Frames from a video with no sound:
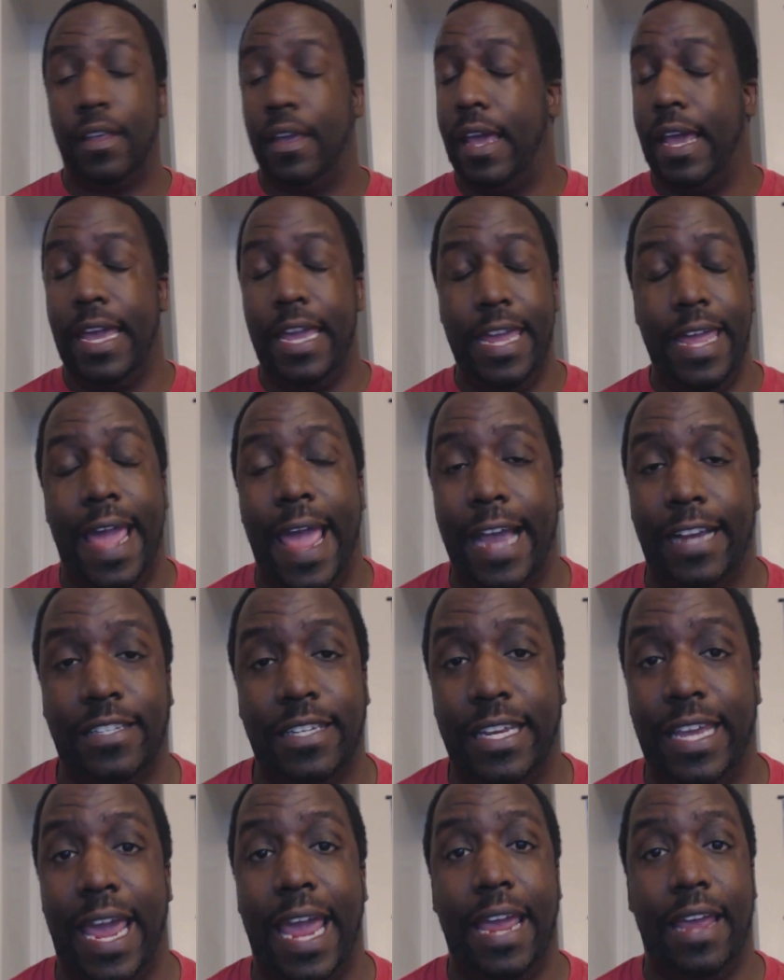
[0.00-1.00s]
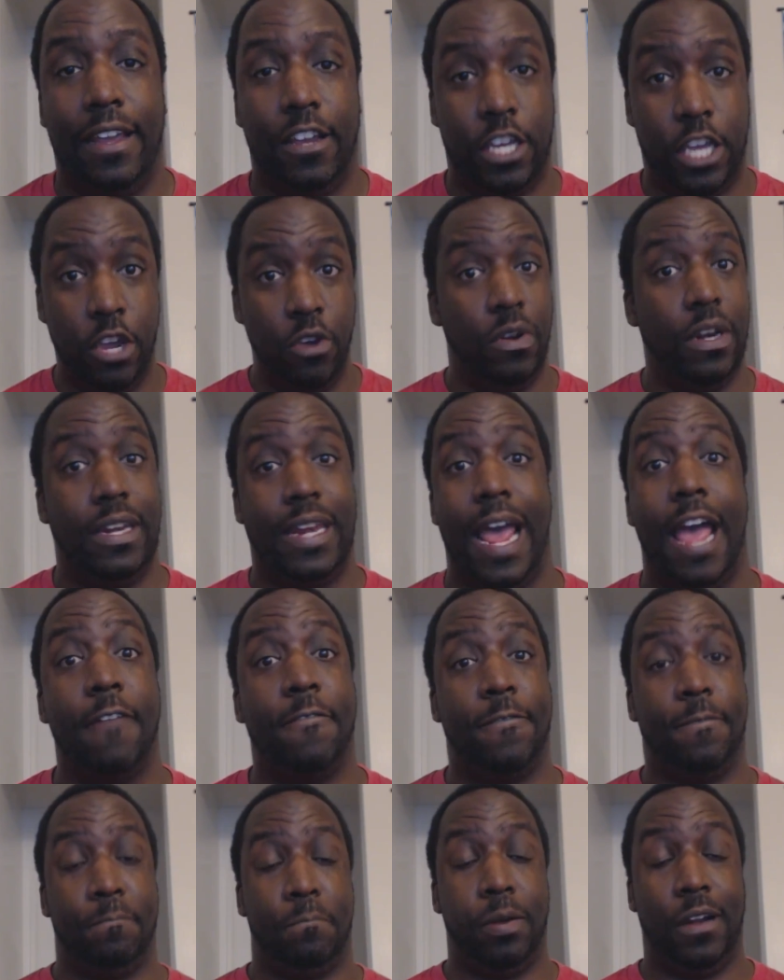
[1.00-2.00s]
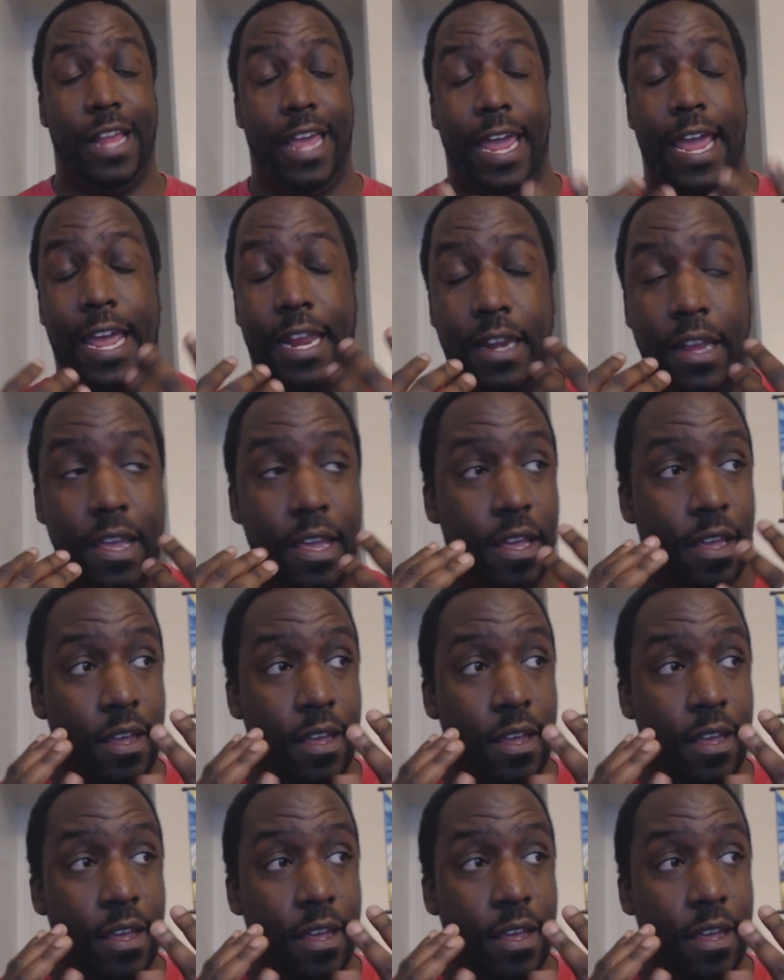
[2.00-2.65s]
And he executed that plan.